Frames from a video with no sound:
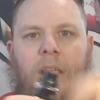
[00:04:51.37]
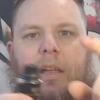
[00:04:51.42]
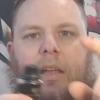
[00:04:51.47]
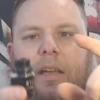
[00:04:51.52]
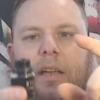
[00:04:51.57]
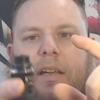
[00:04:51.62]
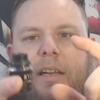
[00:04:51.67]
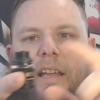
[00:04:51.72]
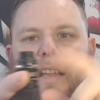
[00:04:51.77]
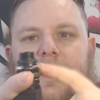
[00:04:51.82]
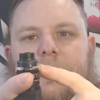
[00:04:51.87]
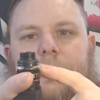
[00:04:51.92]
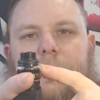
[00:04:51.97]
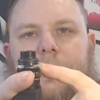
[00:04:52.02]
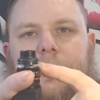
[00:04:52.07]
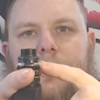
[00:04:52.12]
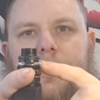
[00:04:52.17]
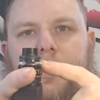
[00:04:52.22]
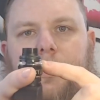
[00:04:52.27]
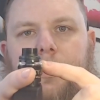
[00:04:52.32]
Now this
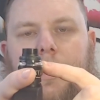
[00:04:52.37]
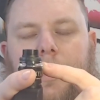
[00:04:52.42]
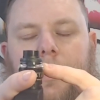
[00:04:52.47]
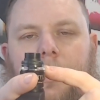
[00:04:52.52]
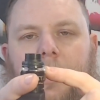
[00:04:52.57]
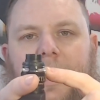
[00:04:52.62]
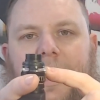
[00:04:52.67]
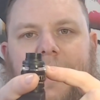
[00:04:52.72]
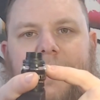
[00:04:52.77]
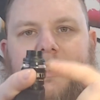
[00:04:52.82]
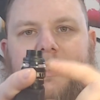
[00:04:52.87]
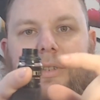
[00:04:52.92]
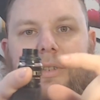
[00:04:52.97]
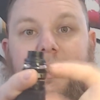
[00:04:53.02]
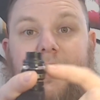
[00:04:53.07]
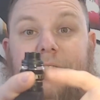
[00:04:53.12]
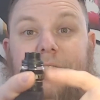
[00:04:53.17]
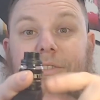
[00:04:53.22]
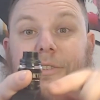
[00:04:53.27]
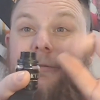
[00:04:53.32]
one's with the bubble glass, so it
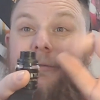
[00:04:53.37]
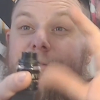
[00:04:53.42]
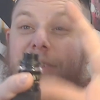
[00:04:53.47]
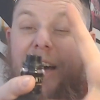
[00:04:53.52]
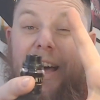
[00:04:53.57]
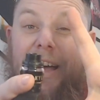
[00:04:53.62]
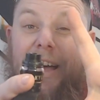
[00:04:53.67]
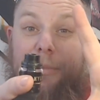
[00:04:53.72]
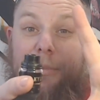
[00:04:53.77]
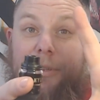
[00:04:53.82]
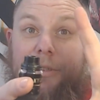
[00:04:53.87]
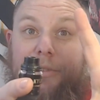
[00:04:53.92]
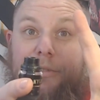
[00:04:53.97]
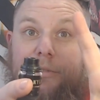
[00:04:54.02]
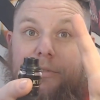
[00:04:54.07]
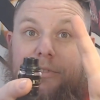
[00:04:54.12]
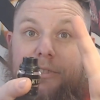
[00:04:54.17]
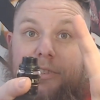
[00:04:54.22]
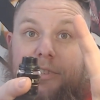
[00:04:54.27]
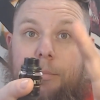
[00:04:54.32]
gives you 5 mils of
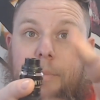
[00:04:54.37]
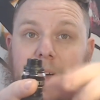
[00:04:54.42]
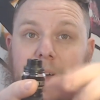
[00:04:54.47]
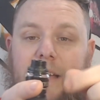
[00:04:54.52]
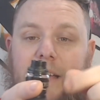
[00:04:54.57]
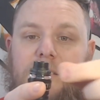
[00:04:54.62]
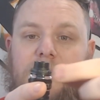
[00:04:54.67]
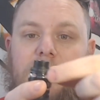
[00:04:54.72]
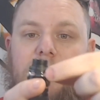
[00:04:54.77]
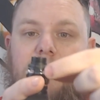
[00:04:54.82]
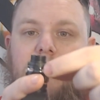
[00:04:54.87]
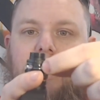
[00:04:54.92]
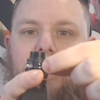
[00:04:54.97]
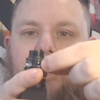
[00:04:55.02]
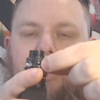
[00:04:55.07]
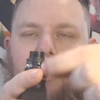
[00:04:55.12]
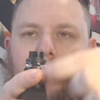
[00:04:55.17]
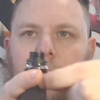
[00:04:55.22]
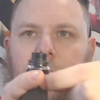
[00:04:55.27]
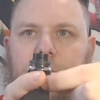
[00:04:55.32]
juice capacity,
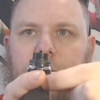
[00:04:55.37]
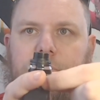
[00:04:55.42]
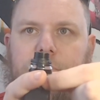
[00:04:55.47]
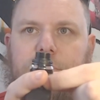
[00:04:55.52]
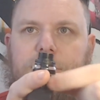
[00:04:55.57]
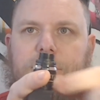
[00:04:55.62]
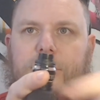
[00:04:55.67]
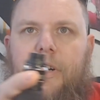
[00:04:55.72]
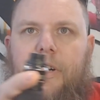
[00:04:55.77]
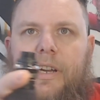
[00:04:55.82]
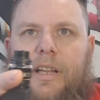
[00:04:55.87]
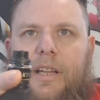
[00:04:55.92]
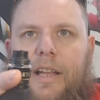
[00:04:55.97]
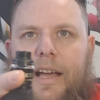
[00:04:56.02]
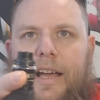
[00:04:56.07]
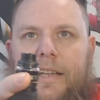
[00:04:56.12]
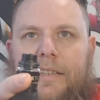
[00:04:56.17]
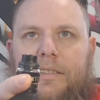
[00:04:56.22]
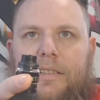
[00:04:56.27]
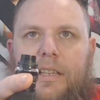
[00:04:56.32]
whereas the straight
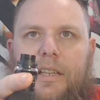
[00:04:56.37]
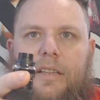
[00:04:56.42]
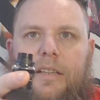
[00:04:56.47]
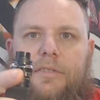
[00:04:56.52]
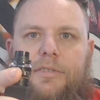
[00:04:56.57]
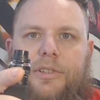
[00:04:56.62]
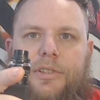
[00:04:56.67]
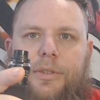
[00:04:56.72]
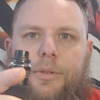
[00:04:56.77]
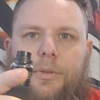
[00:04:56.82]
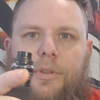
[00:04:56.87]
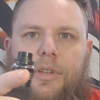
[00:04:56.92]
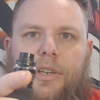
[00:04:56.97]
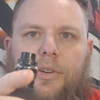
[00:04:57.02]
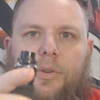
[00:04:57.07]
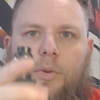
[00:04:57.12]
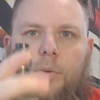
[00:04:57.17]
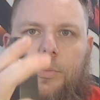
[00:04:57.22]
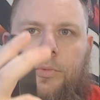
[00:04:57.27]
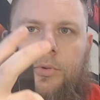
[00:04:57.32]
glass gives you the
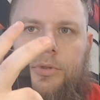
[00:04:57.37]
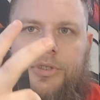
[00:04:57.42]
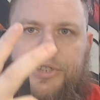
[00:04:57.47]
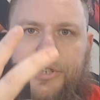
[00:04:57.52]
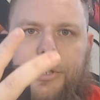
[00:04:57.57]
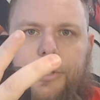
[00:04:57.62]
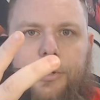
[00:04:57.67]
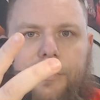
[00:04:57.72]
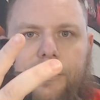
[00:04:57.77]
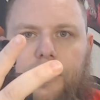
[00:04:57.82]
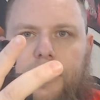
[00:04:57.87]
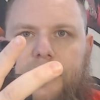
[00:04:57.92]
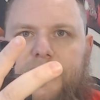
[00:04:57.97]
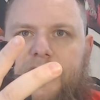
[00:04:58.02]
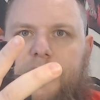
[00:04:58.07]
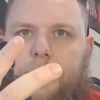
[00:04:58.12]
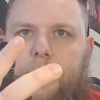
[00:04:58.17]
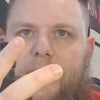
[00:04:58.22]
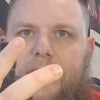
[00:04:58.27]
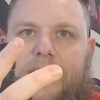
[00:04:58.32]
normal 2 for
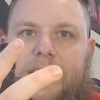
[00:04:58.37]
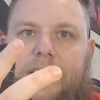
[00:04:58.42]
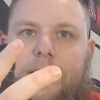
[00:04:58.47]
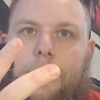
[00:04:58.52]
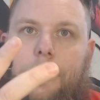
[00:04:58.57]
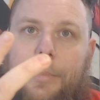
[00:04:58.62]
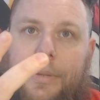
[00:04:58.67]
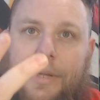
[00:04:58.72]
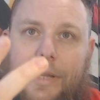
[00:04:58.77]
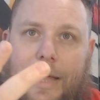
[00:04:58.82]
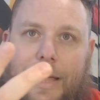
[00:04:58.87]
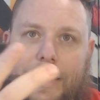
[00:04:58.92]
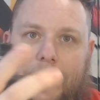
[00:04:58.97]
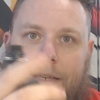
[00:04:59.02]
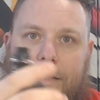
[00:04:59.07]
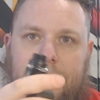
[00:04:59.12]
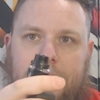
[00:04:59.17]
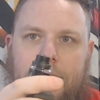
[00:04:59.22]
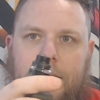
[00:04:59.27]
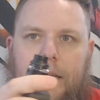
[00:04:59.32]
TPD
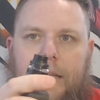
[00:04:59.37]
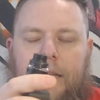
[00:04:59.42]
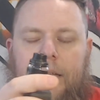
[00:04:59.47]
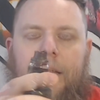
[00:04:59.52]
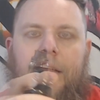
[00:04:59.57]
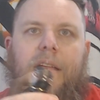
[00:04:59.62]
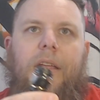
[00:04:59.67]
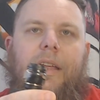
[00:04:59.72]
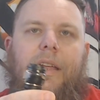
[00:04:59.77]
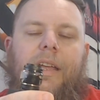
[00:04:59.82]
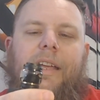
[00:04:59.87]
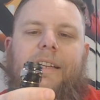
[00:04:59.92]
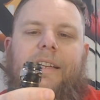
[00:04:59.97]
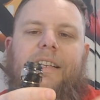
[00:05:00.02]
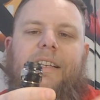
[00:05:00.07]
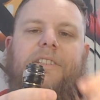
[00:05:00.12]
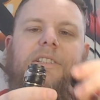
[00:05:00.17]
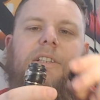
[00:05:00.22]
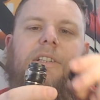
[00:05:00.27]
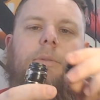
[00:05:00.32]
compliance. It
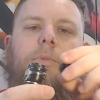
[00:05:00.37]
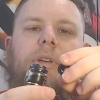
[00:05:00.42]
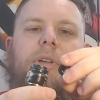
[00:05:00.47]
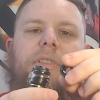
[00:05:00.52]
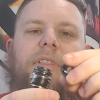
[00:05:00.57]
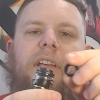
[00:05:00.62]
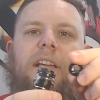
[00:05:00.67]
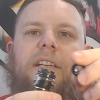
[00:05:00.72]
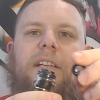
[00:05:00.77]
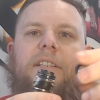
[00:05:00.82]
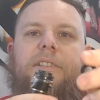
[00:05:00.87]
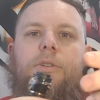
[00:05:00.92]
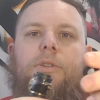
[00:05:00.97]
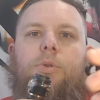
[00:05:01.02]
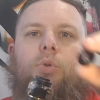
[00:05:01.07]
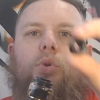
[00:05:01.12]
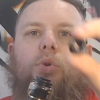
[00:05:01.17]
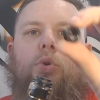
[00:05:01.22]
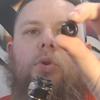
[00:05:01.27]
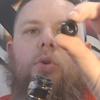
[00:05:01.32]
does come with a
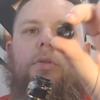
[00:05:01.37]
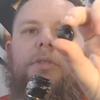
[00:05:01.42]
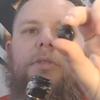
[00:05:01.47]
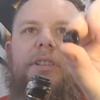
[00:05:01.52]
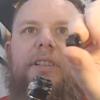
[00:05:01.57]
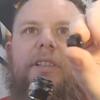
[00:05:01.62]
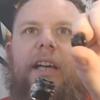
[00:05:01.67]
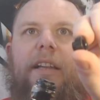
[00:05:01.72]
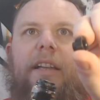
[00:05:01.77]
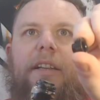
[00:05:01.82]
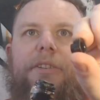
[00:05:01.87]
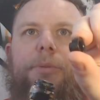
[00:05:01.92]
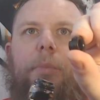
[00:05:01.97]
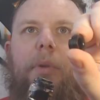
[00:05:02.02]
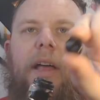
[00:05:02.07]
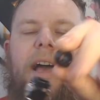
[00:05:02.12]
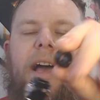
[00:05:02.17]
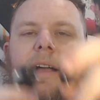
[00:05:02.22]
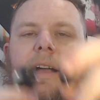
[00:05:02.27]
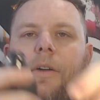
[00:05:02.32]
cool, stylish
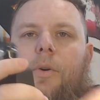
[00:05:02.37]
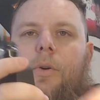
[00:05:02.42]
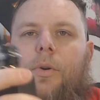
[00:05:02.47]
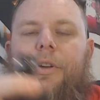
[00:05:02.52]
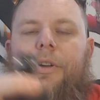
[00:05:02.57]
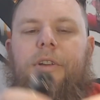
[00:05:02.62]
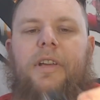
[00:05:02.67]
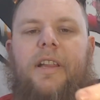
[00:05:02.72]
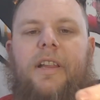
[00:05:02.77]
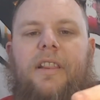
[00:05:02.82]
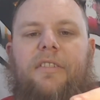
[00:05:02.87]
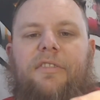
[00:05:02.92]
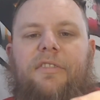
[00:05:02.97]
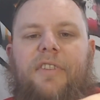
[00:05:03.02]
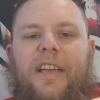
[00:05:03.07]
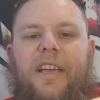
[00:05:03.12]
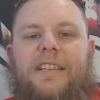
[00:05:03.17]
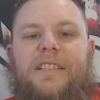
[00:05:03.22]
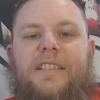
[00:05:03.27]
black, or you get the fancy